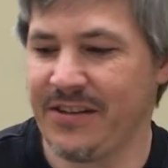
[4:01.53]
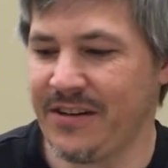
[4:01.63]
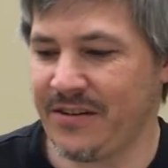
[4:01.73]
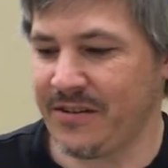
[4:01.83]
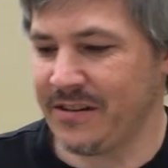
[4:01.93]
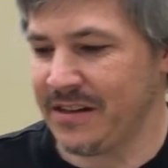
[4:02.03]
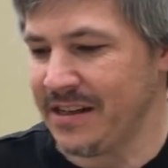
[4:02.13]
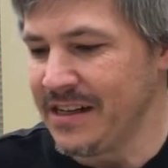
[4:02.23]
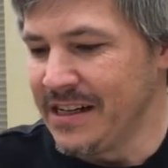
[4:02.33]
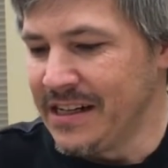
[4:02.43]
So
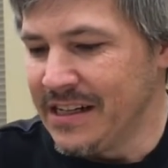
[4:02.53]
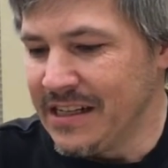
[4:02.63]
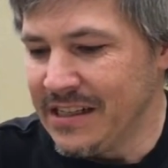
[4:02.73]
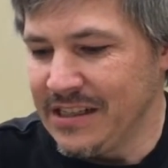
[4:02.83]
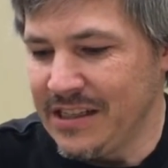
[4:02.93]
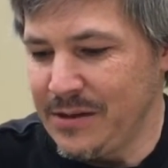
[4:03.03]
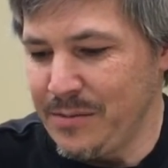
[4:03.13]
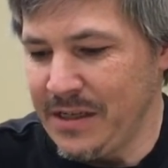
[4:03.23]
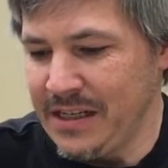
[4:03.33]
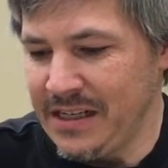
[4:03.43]
let
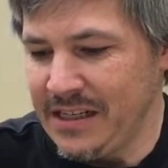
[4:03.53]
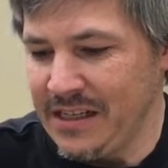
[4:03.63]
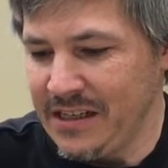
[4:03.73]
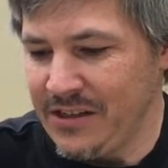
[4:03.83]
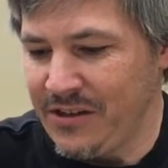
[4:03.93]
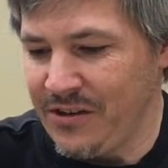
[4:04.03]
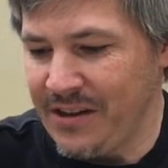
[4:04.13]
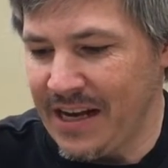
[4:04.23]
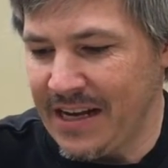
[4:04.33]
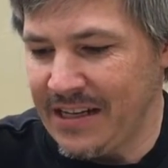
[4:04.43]
me do
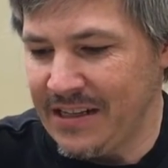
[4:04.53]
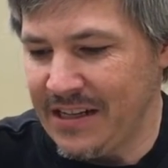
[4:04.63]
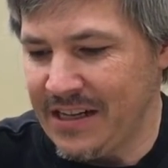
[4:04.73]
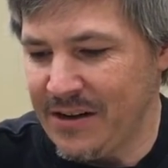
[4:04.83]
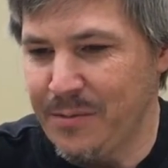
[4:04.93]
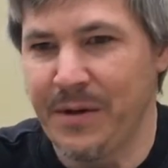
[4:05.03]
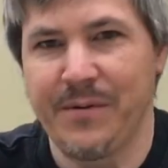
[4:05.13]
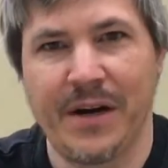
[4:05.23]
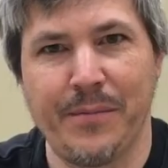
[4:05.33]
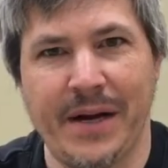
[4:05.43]
that, then I'll be
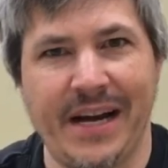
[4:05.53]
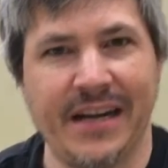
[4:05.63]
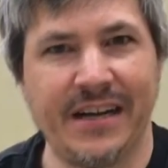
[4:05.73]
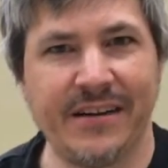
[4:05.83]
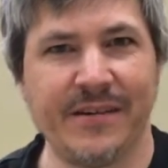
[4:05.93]
right back.